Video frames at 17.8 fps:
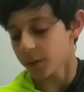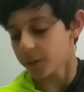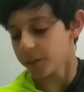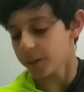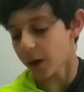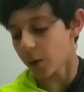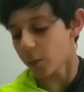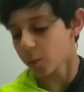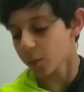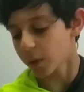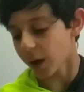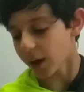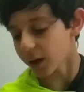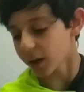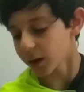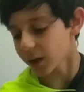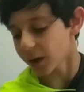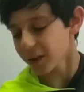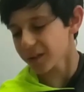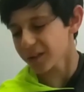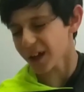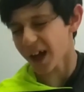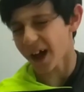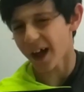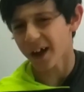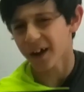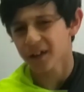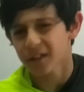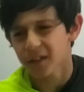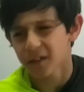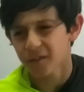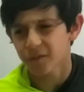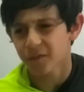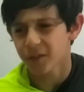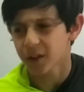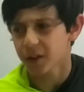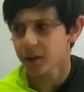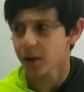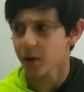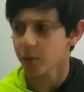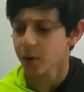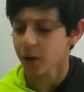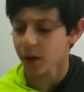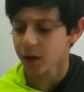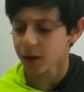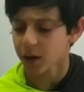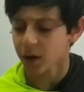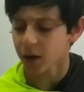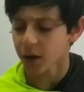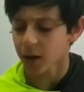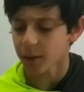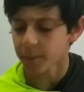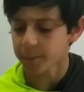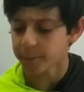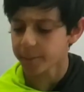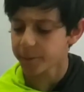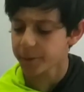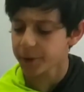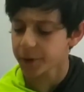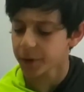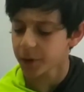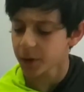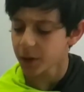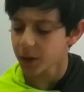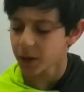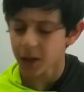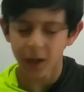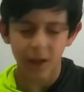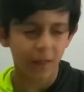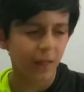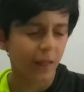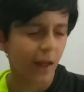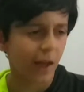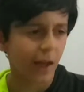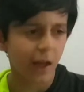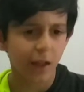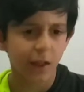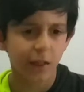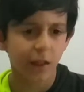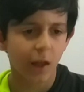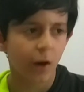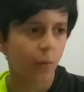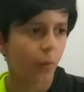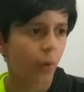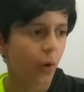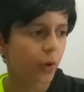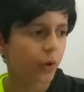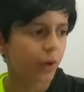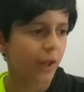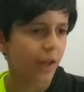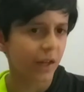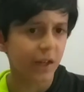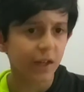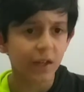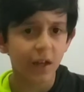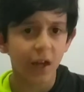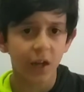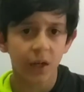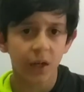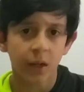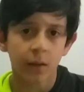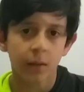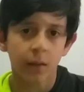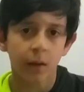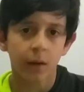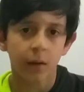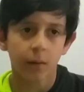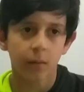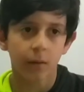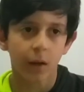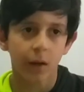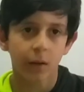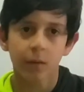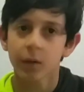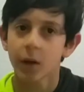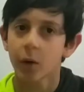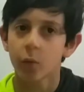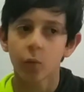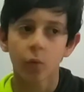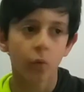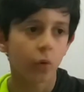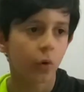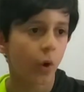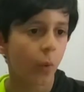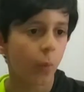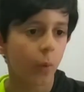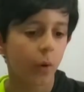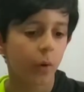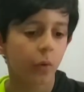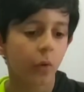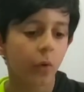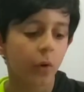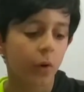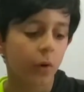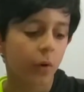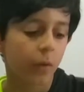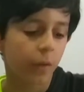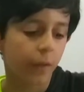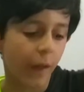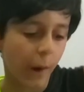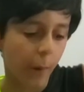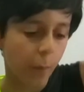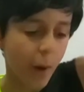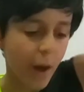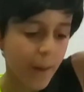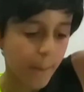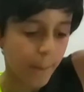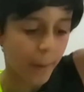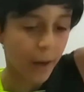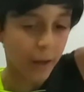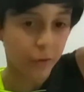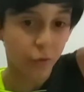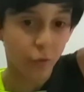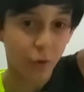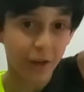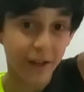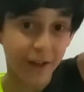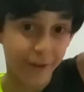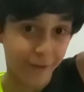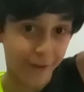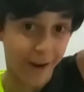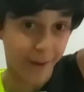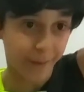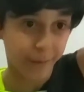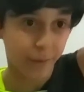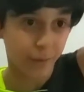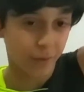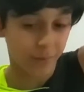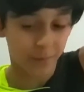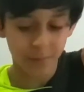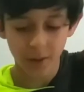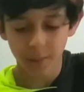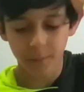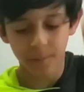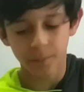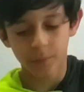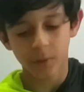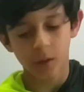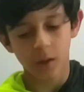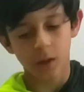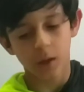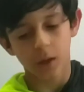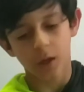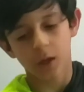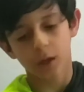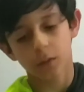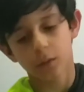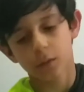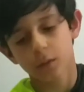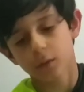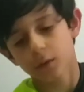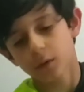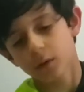They'll get less active and they'll get clumps, and they won't eat anything, and they'll lower their weight by 20 grams. Umnum is